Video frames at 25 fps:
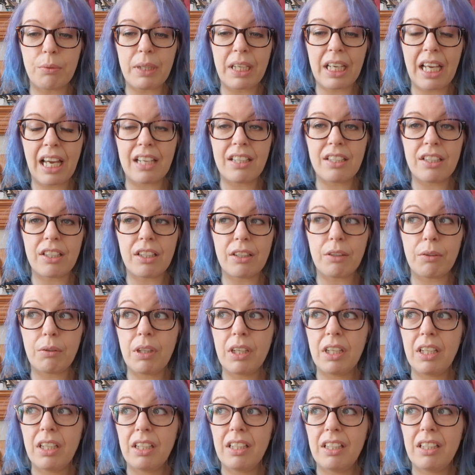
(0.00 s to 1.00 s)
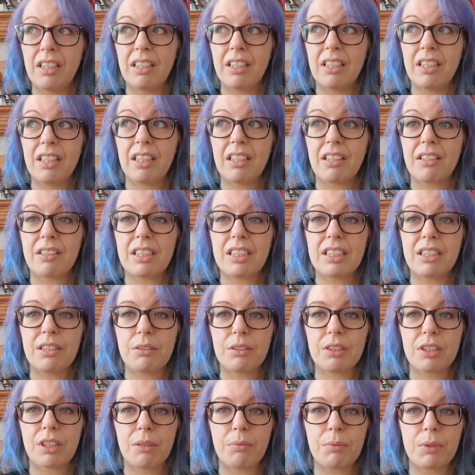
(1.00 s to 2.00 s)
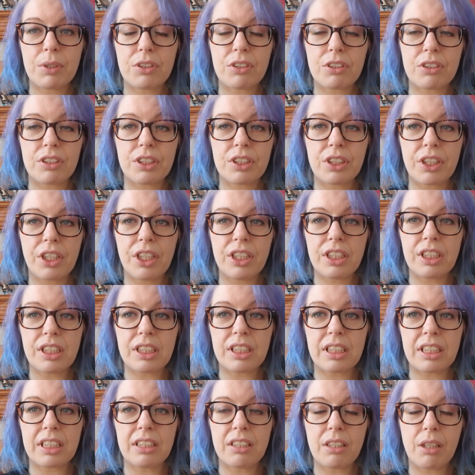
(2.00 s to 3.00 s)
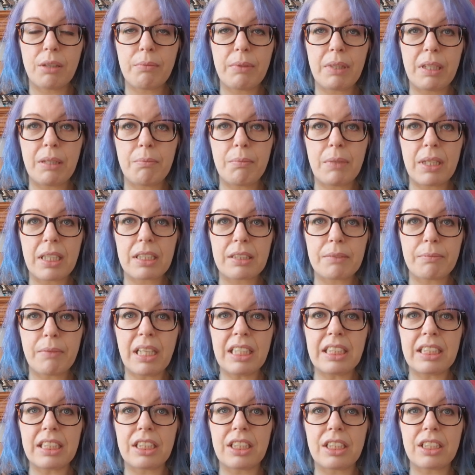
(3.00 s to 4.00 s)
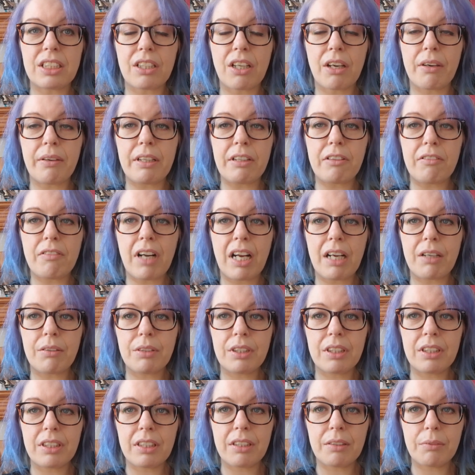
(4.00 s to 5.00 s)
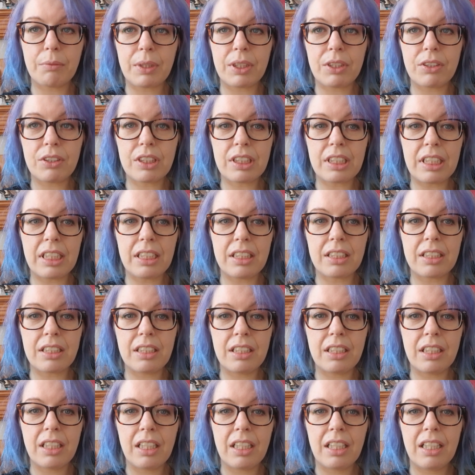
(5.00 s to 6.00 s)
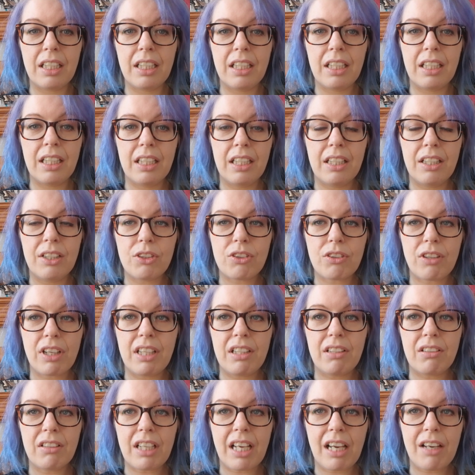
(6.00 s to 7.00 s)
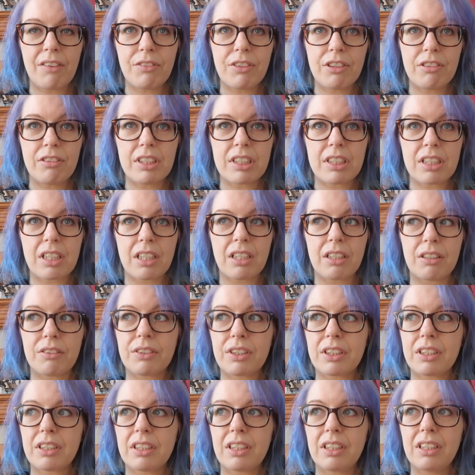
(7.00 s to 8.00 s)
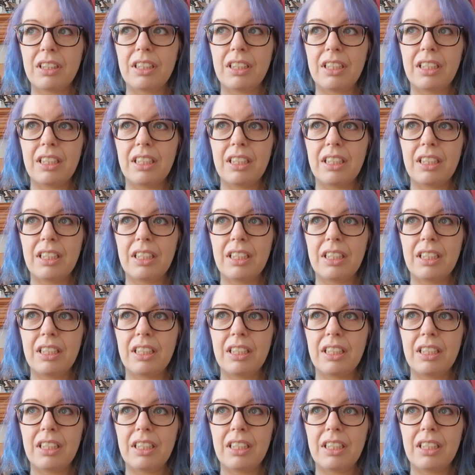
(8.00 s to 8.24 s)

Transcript: we can do. You know, there's still so much uncertainty, so many mixed messages going around that we just need to try and look after ourselves and